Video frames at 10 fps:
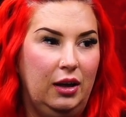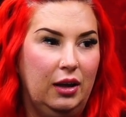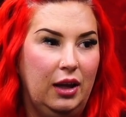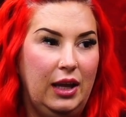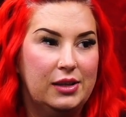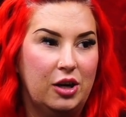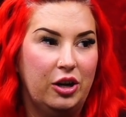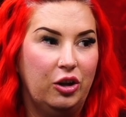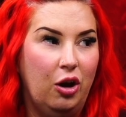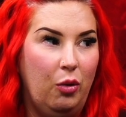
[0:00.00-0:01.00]
he
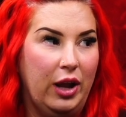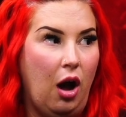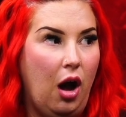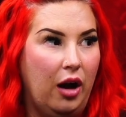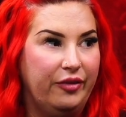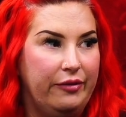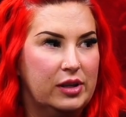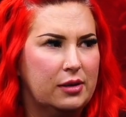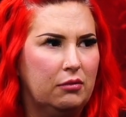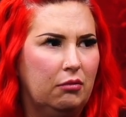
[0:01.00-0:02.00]
started going off. He
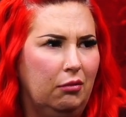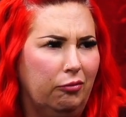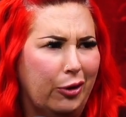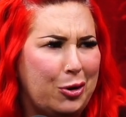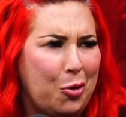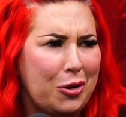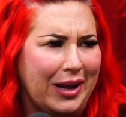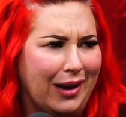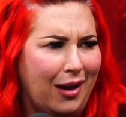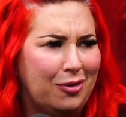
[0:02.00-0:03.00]
was
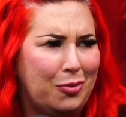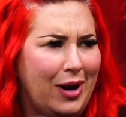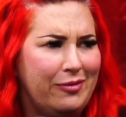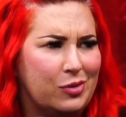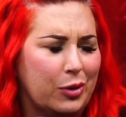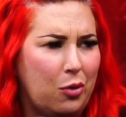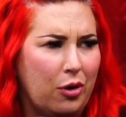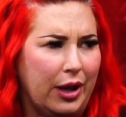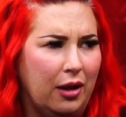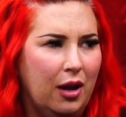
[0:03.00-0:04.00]
recording. I don't know why he was
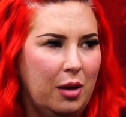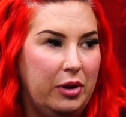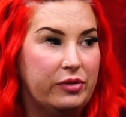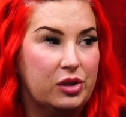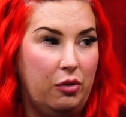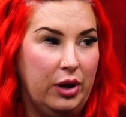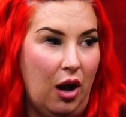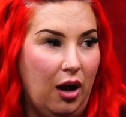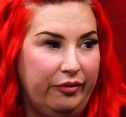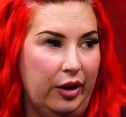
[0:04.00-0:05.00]
recording, but he was going
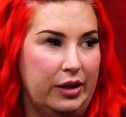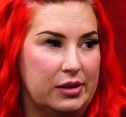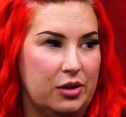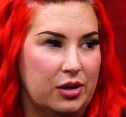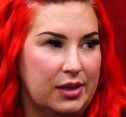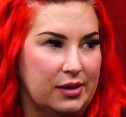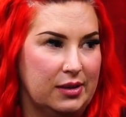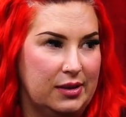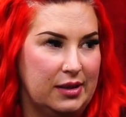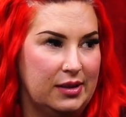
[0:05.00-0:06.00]
off on his nurse's
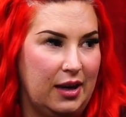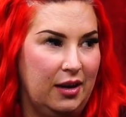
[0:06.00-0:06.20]
assistant.